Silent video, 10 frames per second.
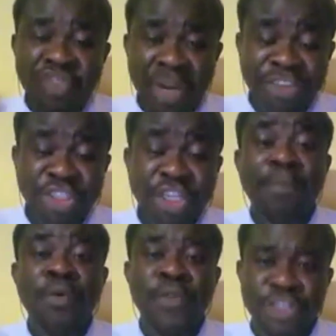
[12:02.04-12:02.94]
transitional
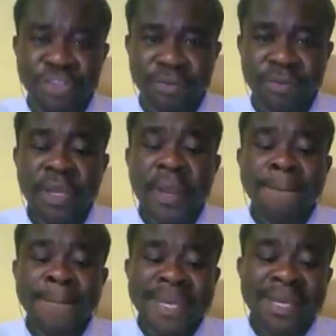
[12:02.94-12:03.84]
provision,
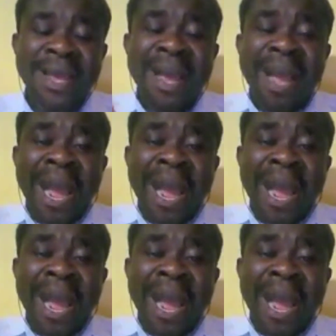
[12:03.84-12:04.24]
meaning